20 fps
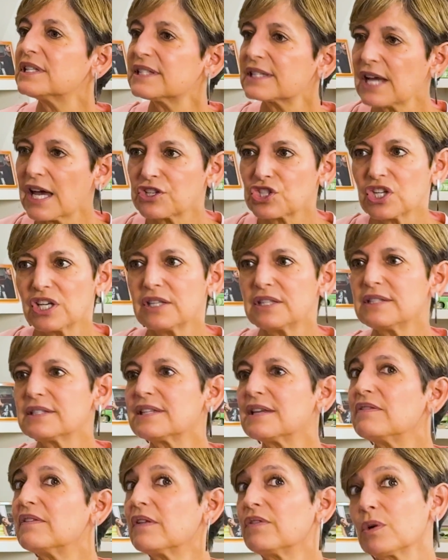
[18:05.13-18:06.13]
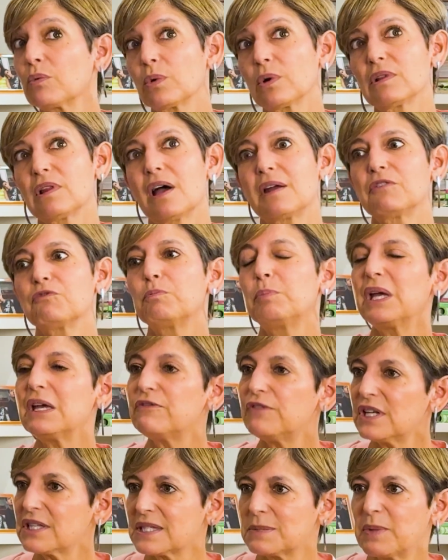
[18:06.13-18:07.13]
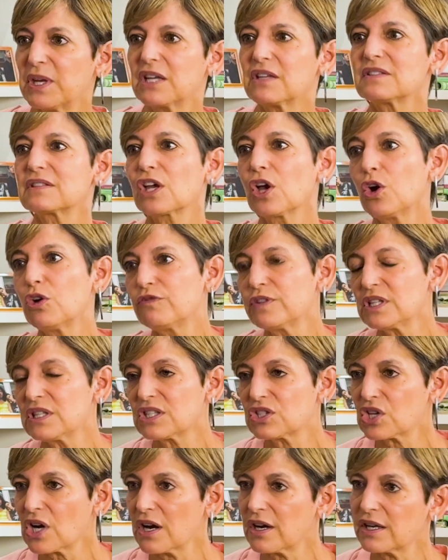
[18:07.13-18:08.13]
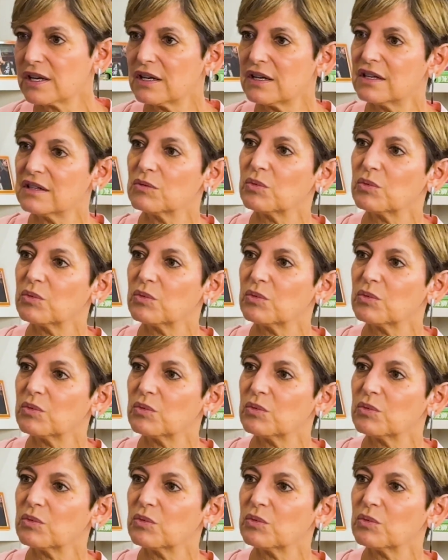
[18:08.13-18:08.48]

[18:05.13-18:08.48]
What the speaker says: discussions, and then there were a lot of pivots because COVID started,